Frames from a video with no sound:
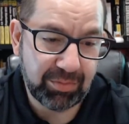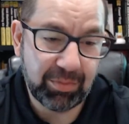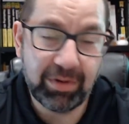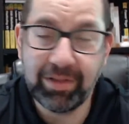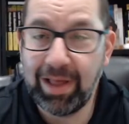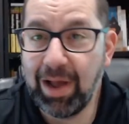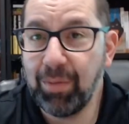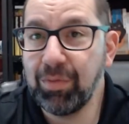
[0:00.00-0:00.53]

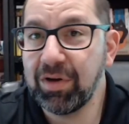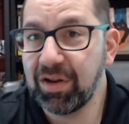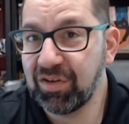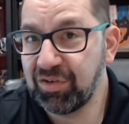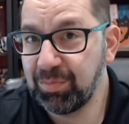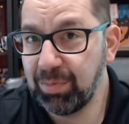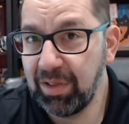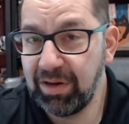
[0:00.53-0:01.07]
Well, that would
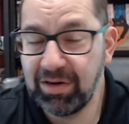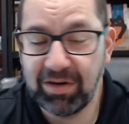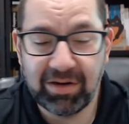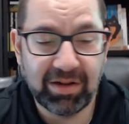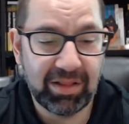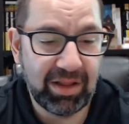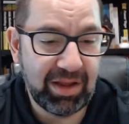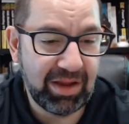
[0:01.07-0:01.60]
explain the
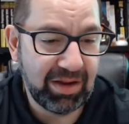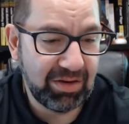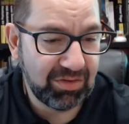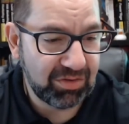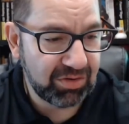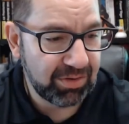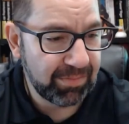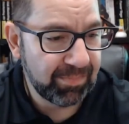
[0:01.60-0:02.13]

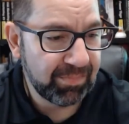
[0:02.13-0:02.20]
delays.